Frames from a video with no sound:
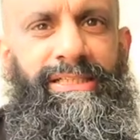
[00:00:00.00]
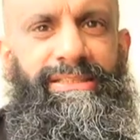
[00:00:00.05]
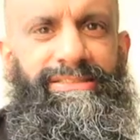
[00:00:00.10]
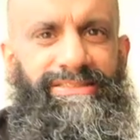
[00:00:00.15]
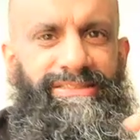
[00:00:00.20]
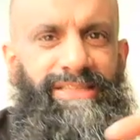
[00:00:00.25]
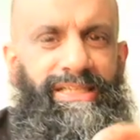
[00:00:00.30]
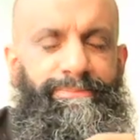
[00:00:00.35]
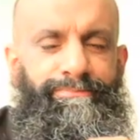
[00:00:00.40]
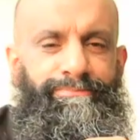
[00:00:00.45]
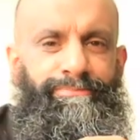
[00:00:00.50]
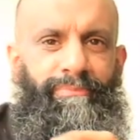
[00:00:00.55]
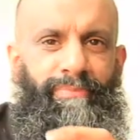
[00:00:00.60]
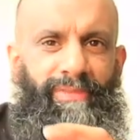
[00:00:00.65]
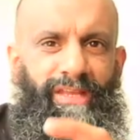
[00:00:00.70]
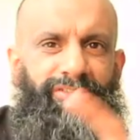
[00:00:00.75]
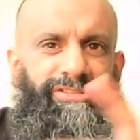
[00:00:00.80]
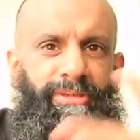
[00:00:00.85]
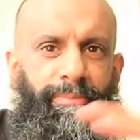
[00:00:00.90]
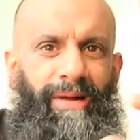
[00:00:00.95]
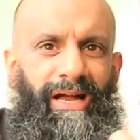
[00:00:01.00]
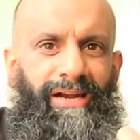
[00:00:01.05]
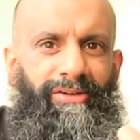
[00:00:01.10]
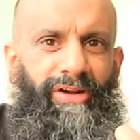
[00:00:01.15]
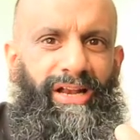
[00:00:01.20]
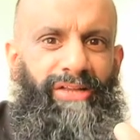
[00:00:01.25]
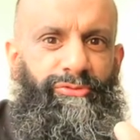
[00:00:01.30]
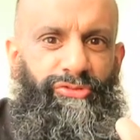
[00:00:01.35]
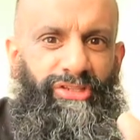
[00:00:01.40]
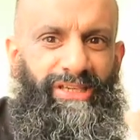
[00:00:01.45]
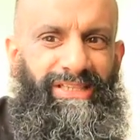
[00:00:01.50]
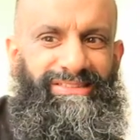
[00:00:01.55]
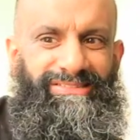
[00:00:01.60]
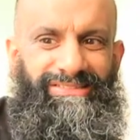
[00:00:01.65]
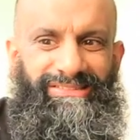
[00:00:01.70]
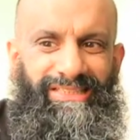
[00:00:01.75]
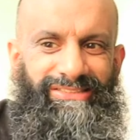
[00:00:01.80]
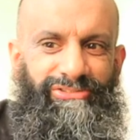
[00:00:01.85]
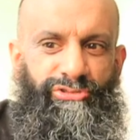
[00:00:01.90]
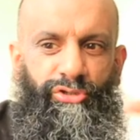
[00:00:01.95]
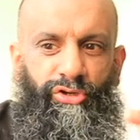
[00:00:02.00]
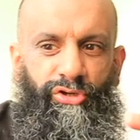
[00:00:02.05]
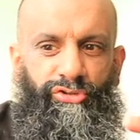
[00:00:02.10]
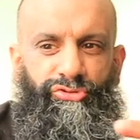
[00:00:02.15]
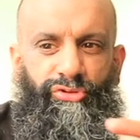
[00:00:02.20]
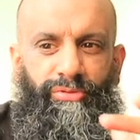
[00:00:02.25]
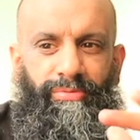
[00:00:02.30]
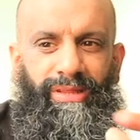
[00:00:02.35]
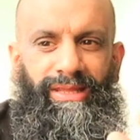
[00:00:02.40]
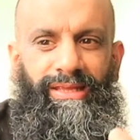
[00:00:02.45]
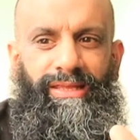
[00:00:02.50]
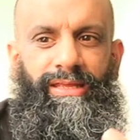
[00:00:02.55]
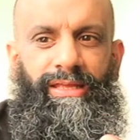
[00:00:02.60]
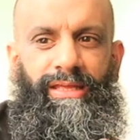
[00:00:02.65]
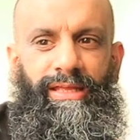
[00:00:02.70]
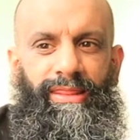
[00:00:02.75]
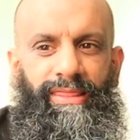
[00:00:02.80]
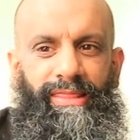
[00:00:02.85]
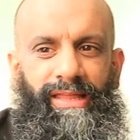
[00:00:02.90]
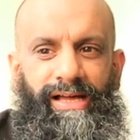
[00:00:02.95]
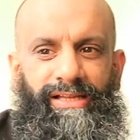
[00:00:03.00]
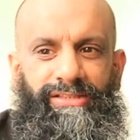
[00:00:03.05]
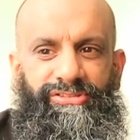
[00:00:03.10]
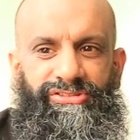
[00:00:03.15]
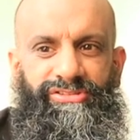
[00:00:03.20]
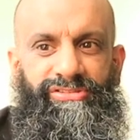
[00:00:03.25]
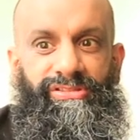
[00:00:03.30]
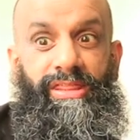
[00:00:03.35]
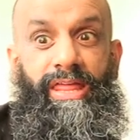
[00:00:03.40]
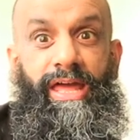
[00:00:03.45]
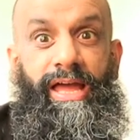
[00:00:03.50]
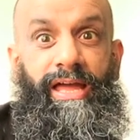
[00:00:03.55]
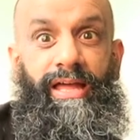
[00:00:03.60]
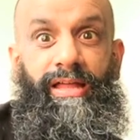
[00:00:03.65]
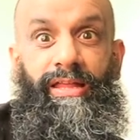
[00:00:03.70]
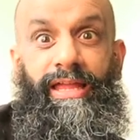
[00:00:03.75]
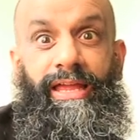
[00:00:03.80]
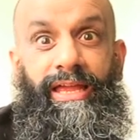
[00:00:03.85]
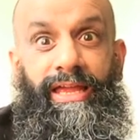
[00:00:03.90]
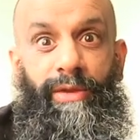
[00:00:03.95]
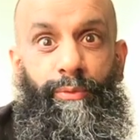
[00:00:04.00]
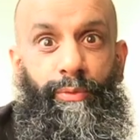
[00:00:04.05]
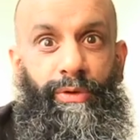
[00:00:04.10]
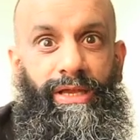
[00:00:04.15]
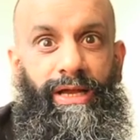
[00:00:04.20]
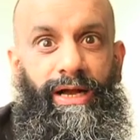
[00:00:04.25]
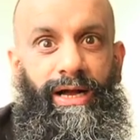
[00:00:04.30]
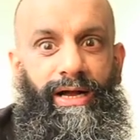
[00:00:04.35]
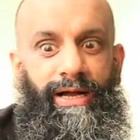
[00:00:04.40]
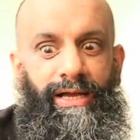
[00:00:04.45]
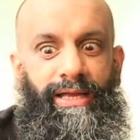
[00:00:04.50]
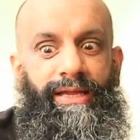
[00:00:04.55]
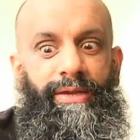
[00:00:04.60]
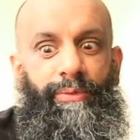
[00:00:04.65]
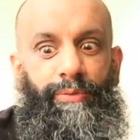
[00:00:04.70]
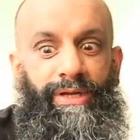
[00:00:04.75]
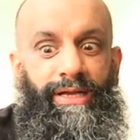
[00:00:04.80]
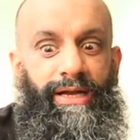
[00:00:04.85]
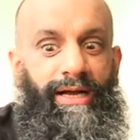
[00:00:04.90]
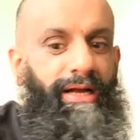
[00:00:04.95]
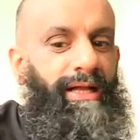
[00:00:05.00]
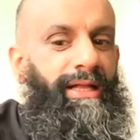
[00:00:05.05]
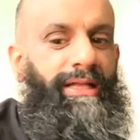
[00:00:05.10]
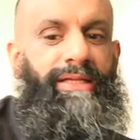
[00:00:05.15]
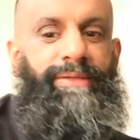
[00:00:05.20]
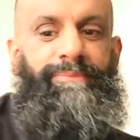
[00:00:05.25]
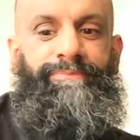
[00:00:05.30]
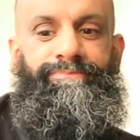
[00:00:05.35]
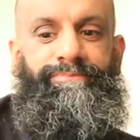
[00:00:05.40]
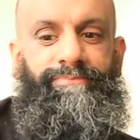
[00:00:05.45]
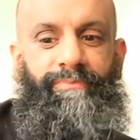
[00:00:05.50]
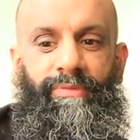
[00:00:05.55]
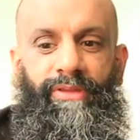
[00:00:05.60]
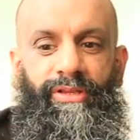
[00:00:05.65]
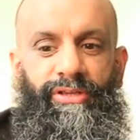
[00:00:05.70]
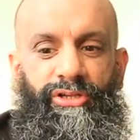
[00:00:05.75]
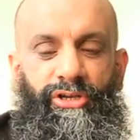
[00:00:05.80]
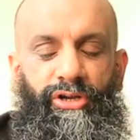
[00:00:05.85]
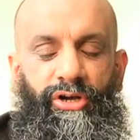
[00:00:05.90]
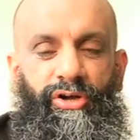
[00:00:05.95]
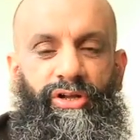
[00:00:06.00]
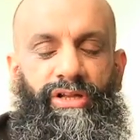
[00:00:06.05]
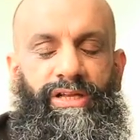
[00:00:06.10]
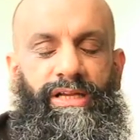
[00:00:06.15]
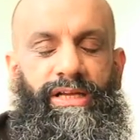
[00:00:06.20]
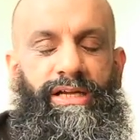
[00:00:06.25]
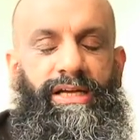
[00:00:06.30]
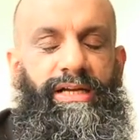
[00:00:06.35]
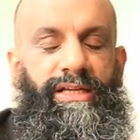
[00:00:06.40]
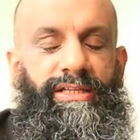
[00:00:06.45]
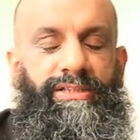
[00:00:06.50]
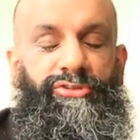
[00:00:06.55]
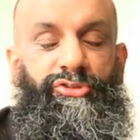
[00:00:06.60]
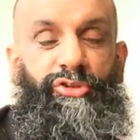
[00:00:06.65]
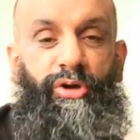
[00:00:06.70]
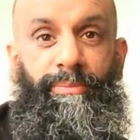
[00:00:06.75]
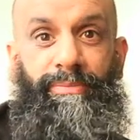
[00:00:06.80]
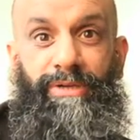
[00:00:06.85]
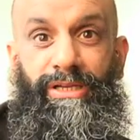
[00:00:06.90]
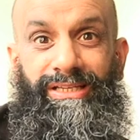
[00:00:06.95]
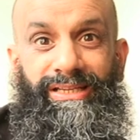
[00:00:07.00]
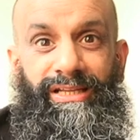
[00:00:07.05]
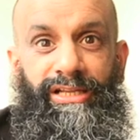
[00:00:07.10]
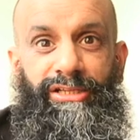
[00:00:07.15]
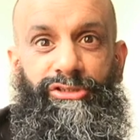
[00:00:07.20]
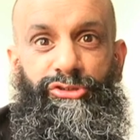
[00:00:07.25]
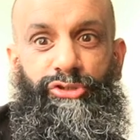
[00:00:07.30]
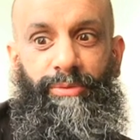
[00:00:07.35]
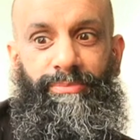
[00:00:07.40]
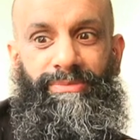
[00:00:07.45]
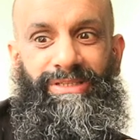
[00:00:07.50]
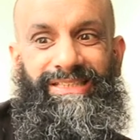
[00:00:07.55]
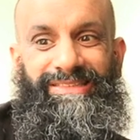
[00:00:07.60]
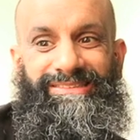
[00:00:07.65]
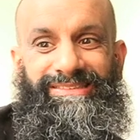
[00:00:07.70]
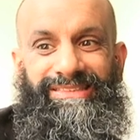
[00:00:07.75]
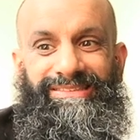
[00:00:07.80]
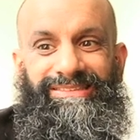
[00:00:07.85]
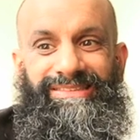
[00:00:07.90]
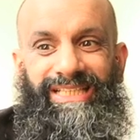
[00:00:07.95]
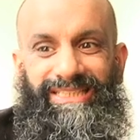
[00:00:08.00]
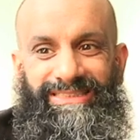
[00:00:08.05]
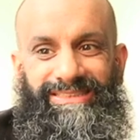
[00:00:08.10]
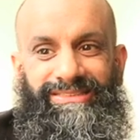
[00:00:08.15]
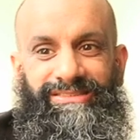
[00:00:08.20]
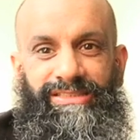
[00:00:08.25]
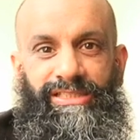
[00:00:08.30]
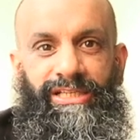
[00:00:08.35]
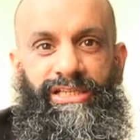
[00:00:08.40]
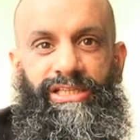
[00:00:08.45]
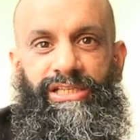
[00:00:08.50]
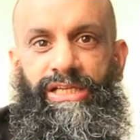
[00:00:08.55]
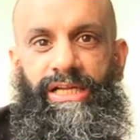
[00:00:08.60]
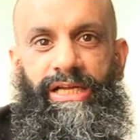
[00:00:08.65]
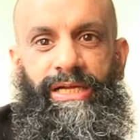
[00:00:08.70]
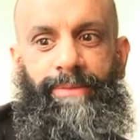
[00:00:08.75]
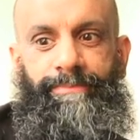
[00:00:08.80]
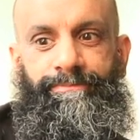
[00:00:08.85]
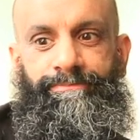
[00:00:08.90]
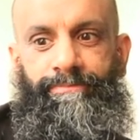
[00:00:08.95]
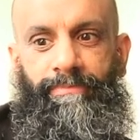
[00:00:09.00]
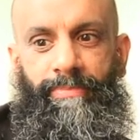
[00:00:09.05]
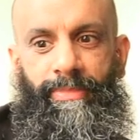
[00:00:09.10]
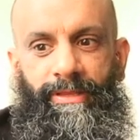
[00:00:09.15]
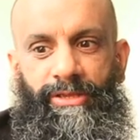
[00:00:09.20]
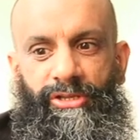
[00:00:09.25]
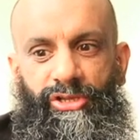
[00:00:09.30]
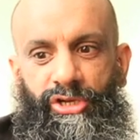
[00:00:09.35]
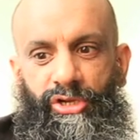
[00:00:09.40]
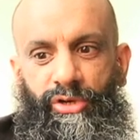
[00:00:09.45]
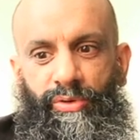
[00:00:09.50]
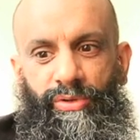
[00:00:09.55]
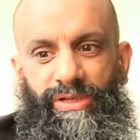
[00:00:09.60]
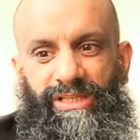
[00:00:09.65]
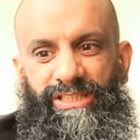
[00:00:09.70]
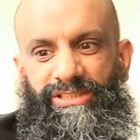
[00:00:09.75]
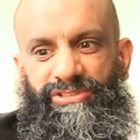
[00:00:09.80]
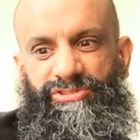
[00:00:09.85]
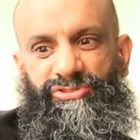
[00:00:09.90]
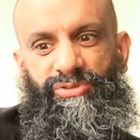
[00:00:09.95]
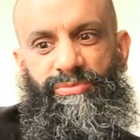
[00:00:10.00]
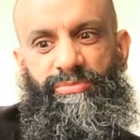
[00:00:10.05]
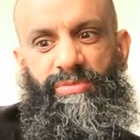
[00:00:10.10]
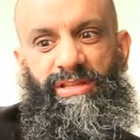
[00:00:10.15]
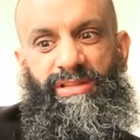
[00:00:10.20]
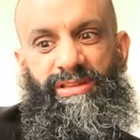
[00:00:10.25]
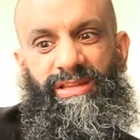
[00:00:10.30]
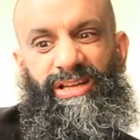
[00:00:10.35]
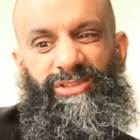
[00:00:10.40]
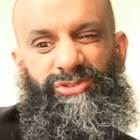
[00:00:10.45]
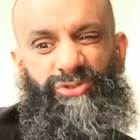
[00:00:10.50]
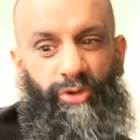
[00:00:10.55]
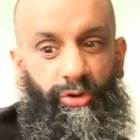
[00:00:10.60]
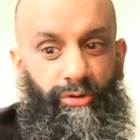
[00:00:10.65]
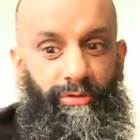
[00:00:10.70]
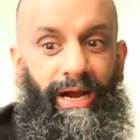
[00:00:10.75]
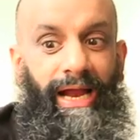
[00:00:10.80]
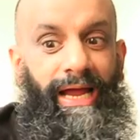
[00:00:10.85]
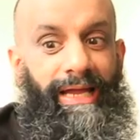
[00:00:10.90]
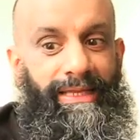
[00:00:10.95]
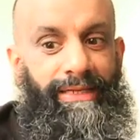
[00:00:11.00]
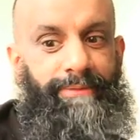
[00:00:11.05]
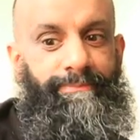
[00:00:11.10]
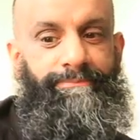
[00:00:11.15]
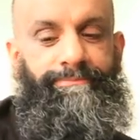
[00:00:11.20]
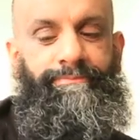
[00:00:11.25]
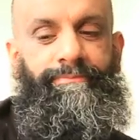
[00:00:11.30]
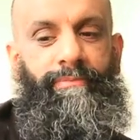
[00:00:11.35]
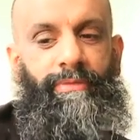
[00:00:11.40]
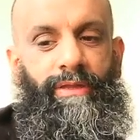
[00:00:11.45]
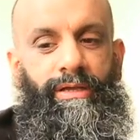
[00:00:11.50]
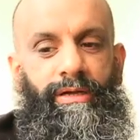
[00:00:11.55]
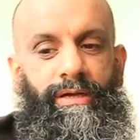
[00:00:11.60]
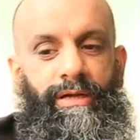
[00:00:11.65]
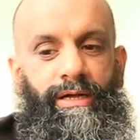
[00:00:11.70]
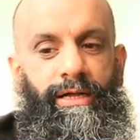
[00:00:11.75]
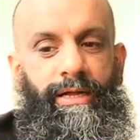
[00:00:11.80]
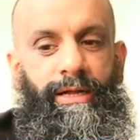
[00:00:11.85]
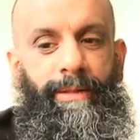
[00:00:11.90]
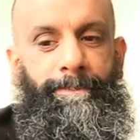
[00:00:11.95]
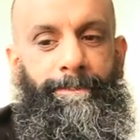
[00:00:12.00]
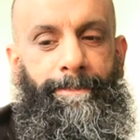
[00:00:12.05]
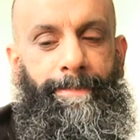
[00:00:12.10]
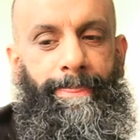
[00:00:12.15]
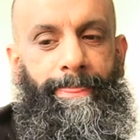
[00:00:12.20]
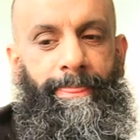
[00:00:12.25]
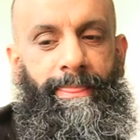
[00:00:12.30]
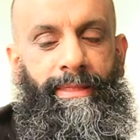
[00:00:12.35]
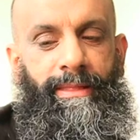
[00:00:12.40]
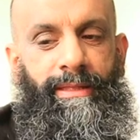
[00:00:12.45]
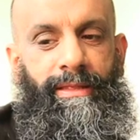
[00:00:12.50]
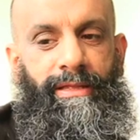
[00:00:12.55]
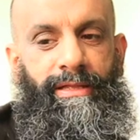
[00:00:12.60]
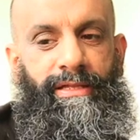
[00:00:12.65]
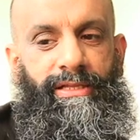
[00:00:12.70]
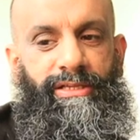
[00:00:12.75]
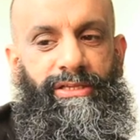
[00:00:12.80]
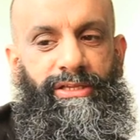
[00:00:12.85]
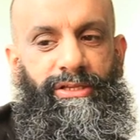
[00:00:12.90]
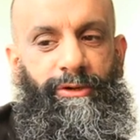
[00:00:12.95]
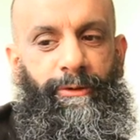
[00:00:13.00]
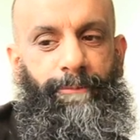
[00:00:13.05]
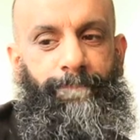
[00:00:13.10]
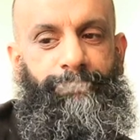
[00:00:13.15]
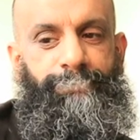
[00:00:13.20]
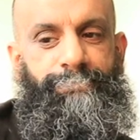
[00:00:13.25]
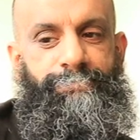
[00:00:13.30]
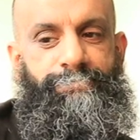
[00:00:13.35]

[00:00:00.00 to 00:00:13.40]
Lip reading: saying it's a background taste. It's not something that's there, here we are. You know, dominating taste. You know, it's something that's all right. You know,